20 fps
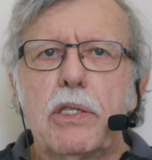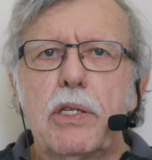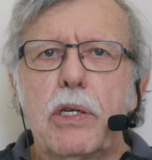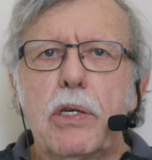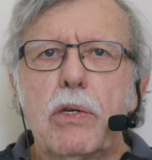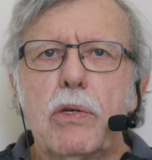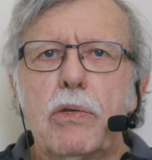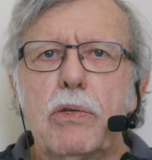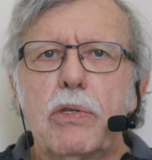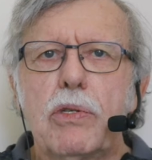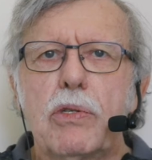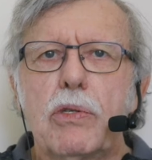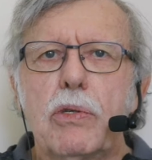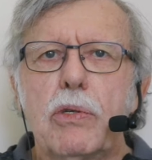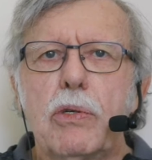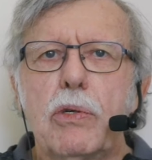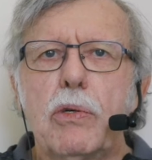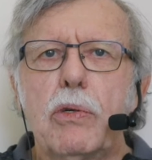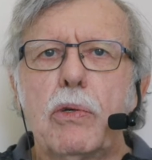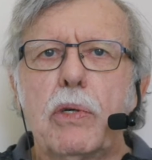used
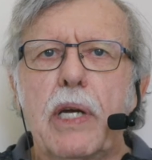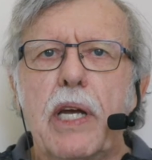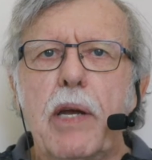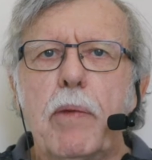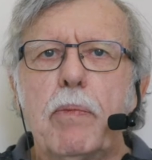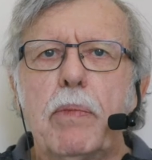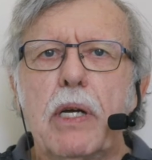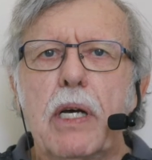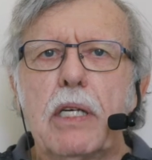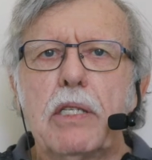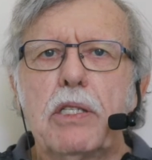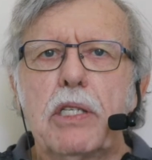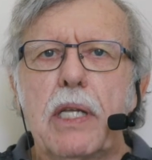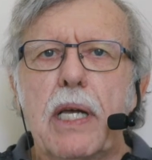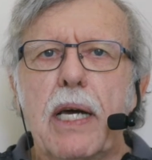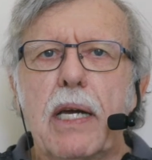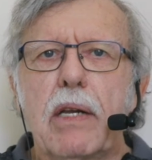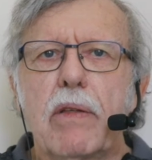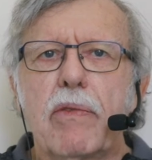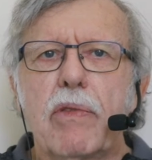to keep dust
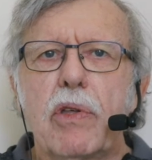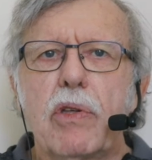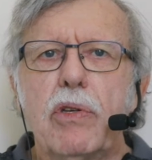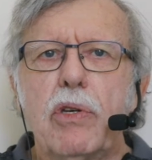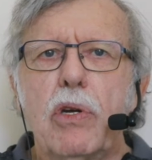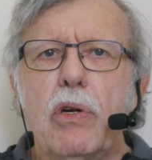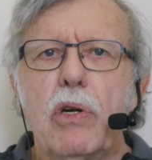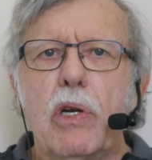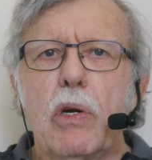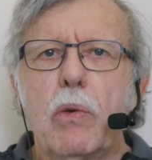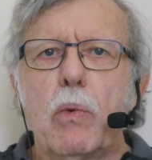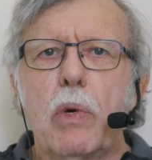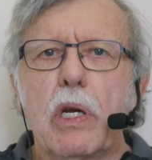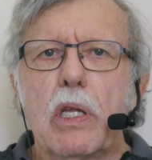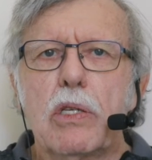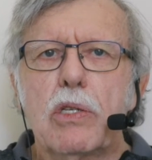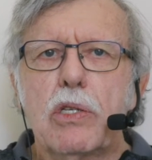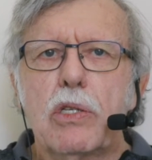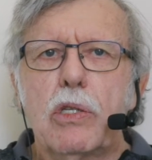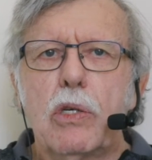out of the unit when
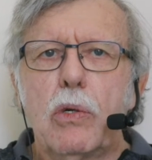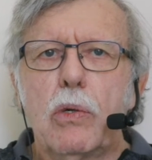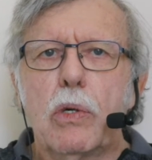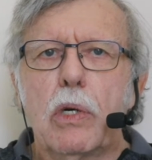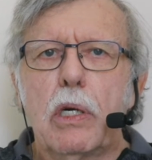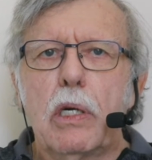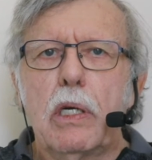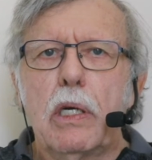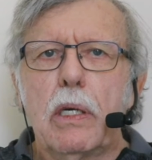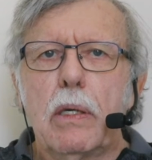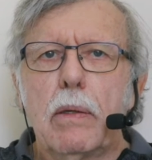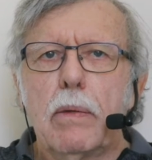it's stored.